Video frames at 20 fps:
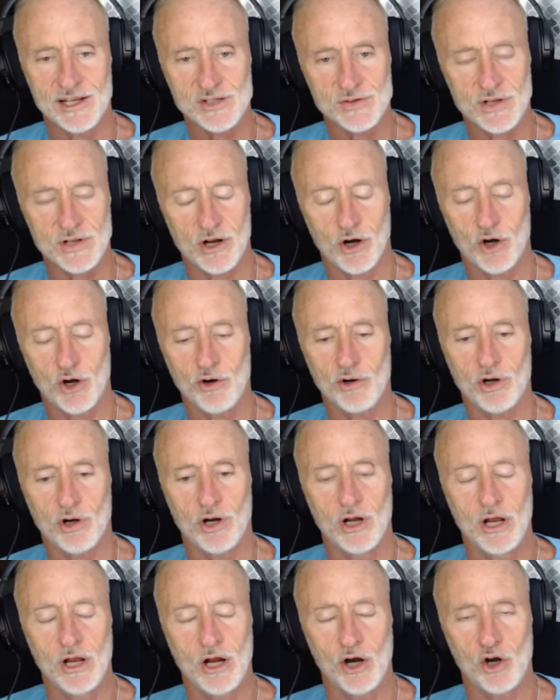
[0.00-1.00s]
Her
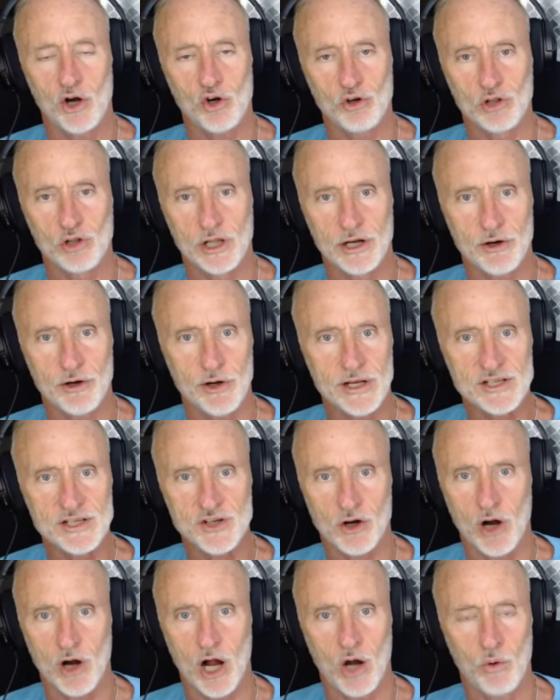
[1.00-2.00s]
lyrics
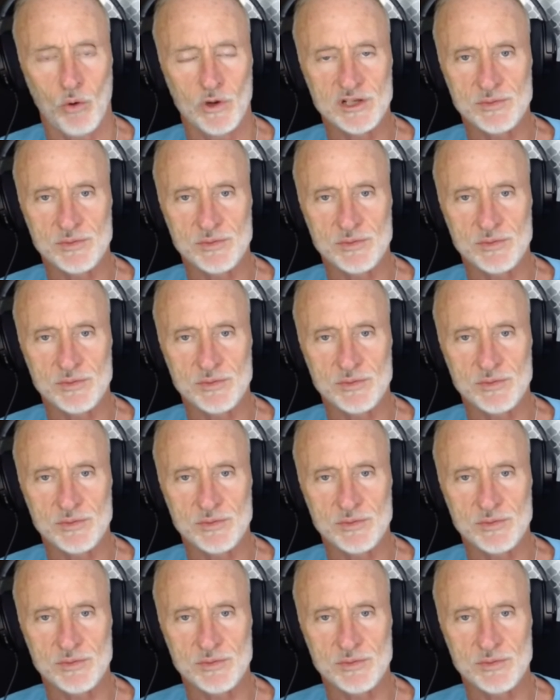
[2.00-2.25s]
are always